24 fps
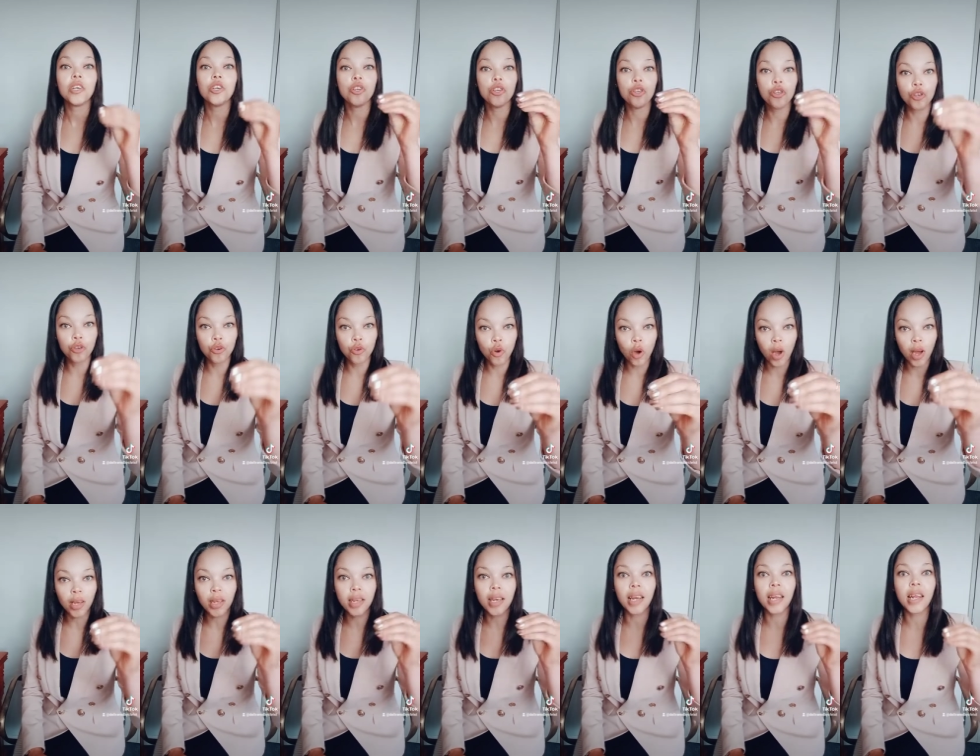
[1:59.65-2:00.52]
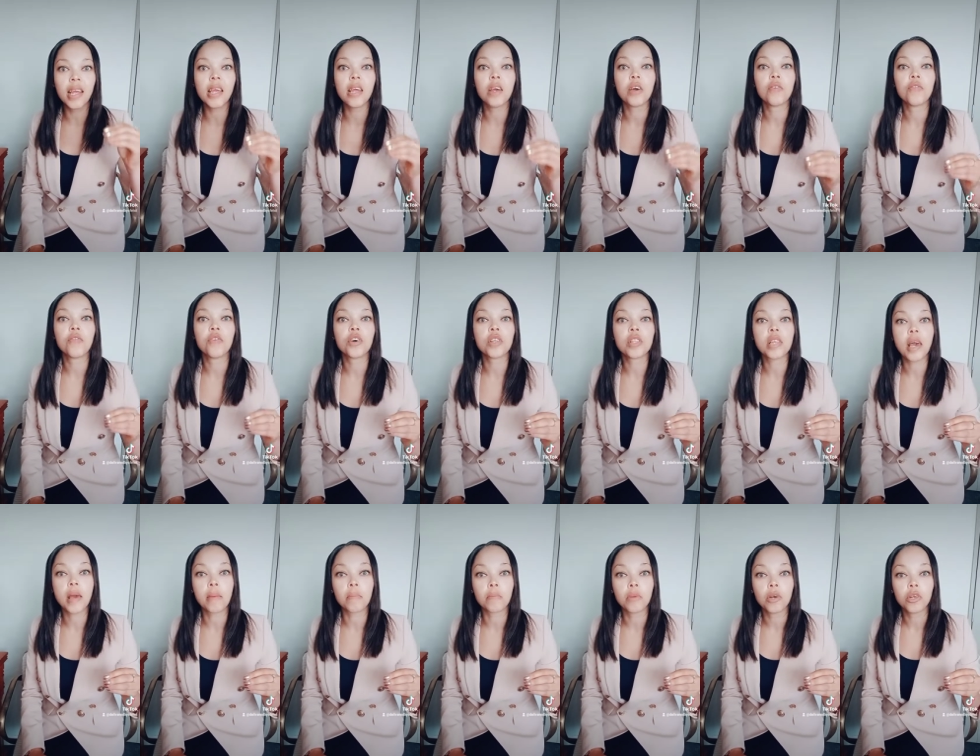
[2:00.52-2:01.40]
you agree for
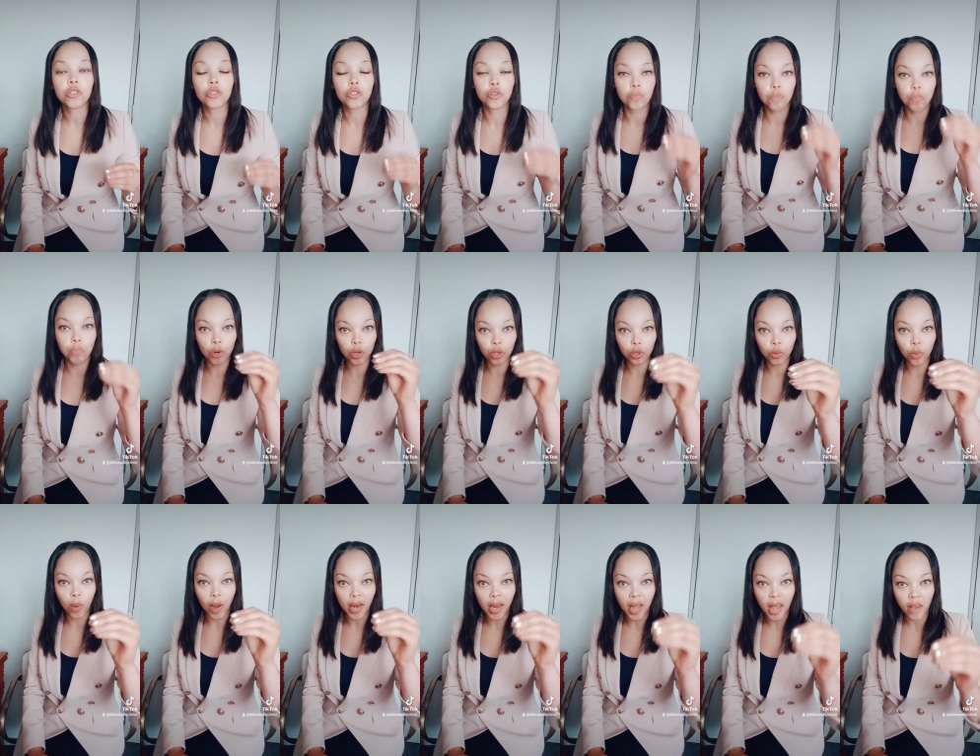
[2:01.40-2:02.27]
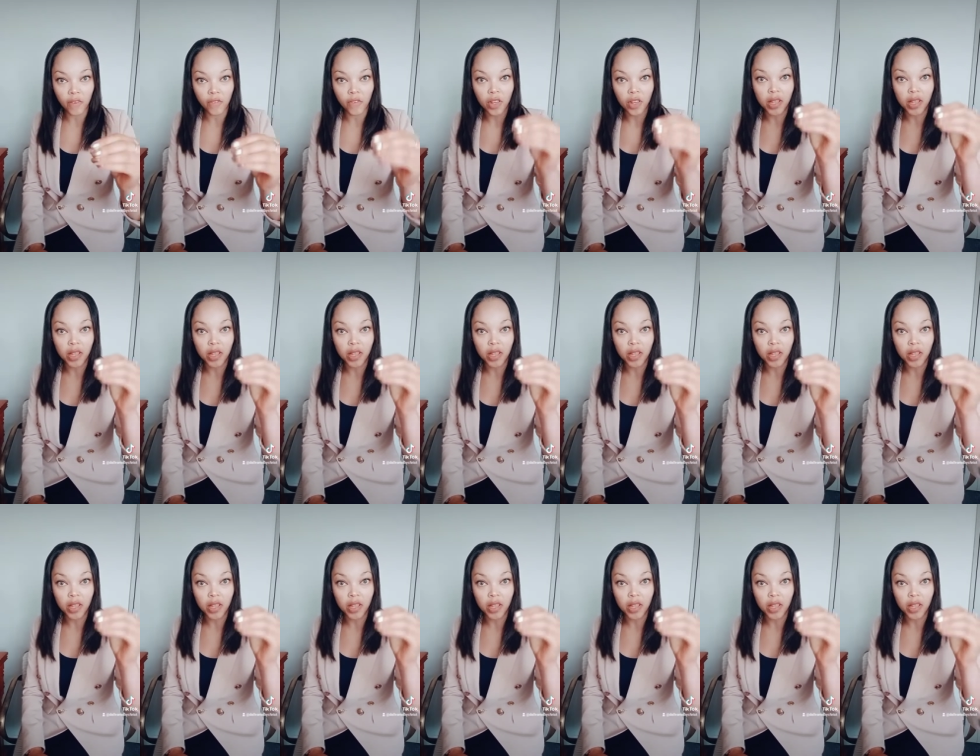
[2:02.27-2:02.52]
them to put whatever